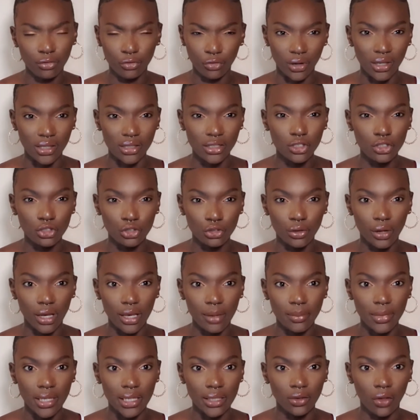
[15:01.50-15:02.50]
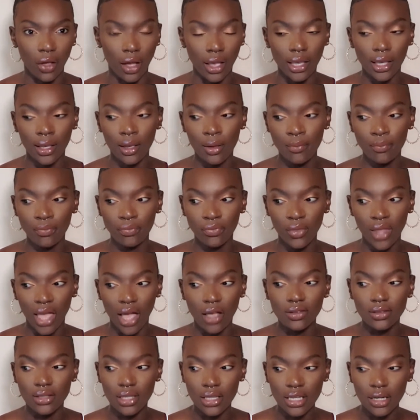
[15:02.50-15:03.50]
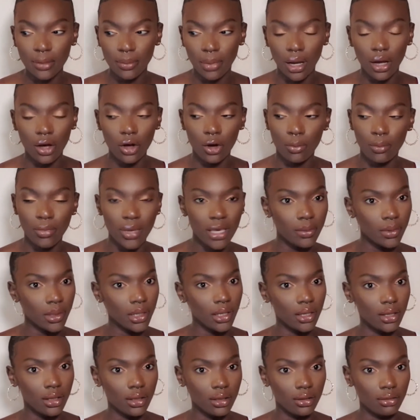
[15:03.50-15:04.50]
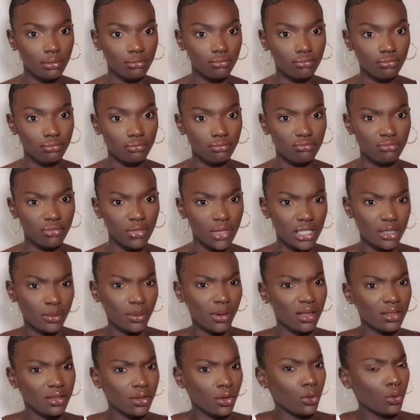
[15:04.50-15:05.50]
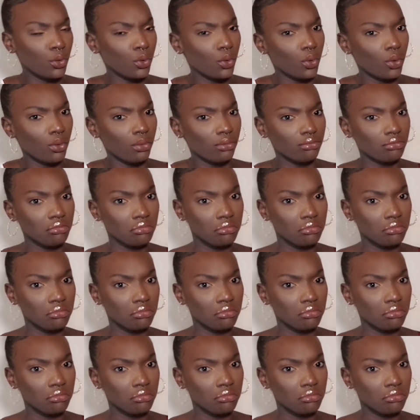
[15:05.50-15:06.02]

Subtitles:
friends. Do you know what I mean? Like, I was thinking about, oh, maybe this person thought,